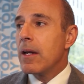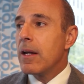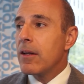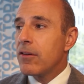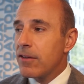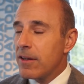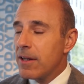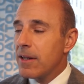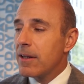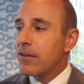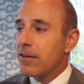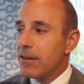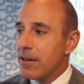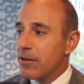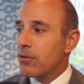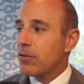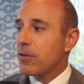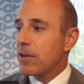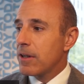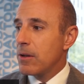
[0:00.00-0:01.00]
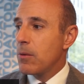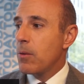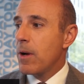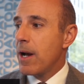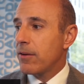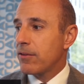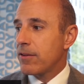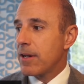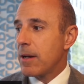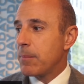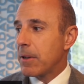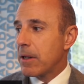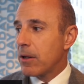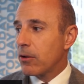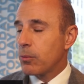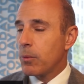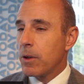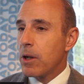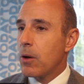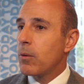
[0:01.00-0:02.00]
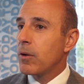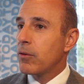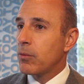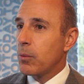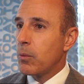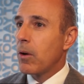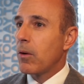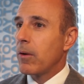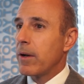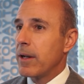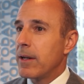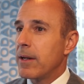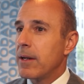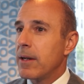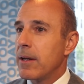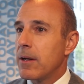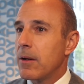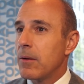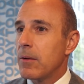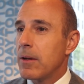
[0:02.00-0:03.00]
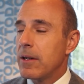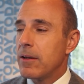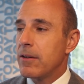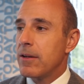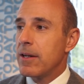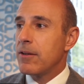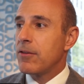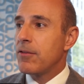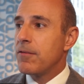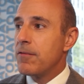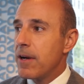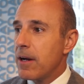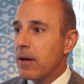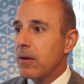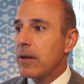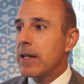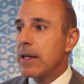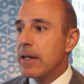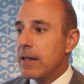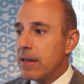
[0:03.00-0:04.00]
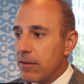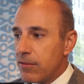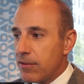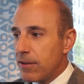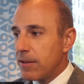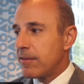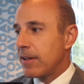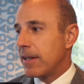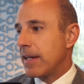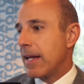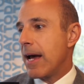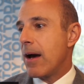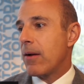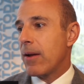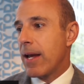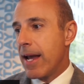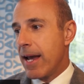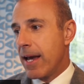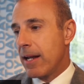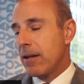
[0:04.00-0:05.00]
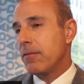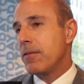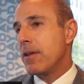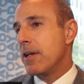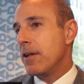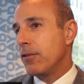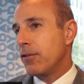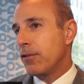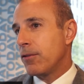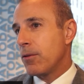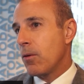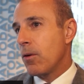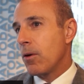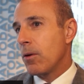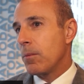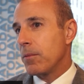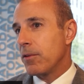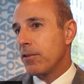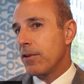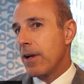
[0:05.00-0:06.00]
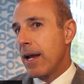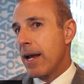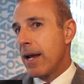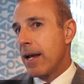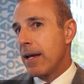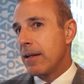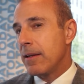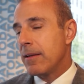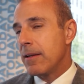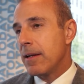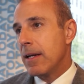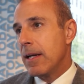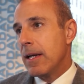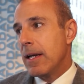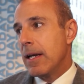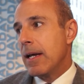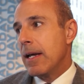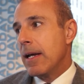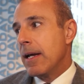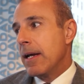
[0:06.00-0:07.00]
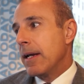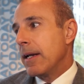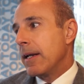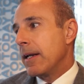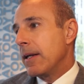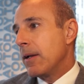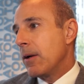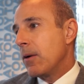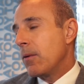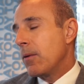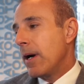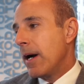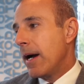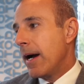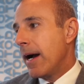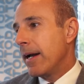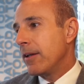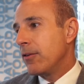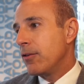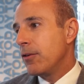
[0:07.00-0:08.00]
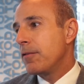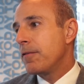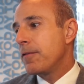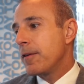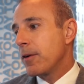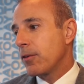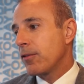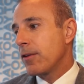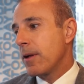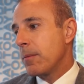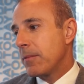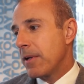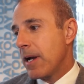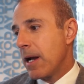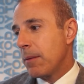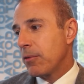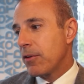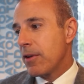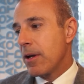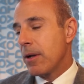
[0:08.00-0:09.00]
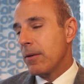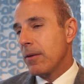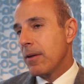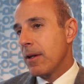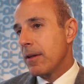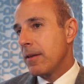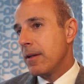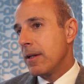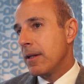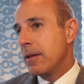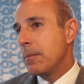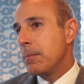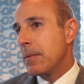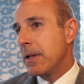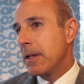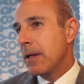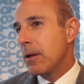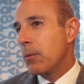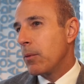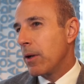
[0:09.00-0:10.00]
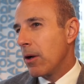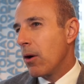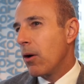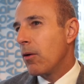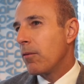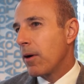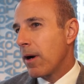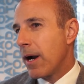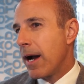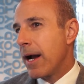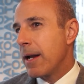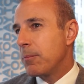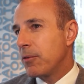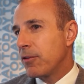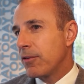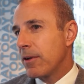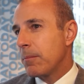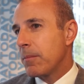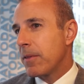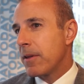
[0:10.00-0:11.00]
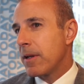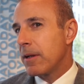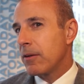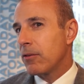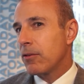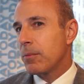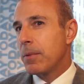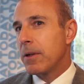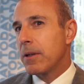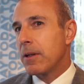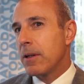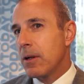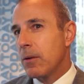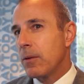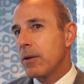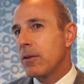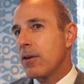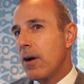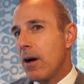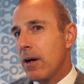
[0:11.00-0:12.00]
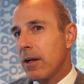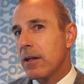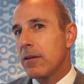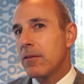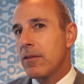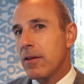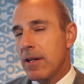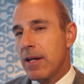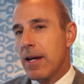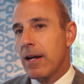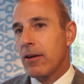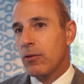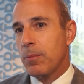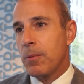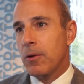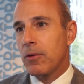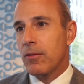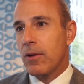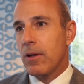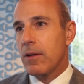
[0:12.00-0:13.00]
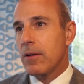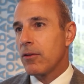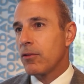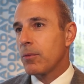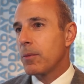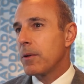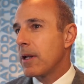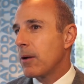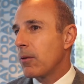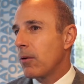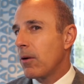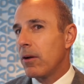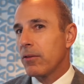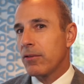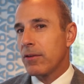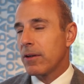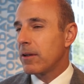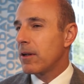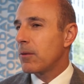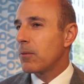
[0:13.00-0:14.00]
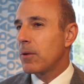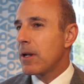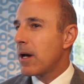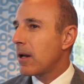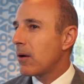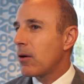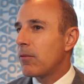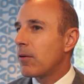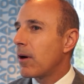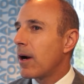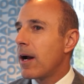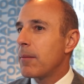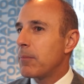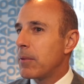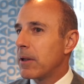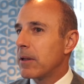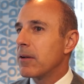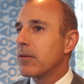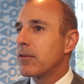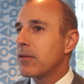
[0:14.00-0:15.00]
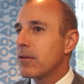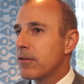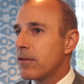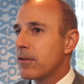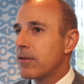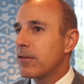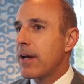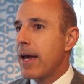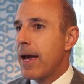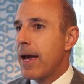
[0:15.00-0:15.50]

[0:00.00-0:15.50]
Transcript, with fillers: It's, it's interesting you ask that, because we always worry. You know, it, it's very easy to get out ahead of these storms. And, you know, I, I do fear sometimes that, that in the media we overhype some things. But, you know, in talking to the experts on this one, they were all saying, no, we're not overhyping this. This is